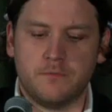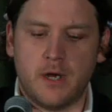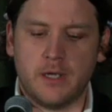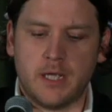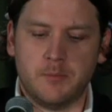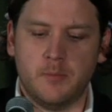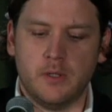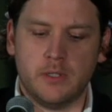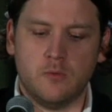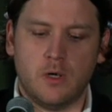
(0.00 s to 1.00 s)
Capability
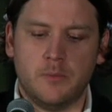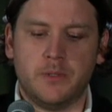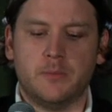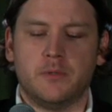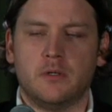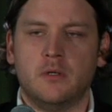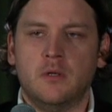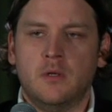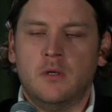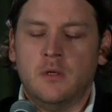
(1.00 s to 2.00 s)
White Paper.
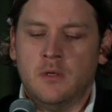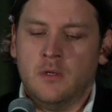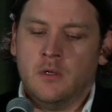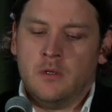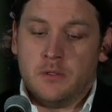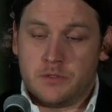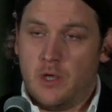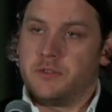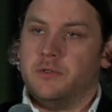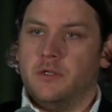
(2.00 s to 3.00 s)
This
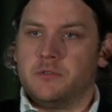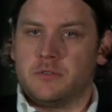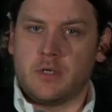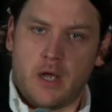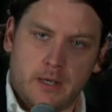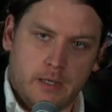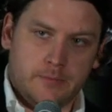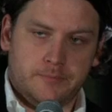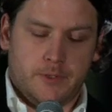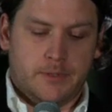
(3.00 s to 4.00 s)
also deals with Skynet,
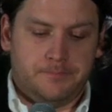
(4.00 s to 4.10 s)
right?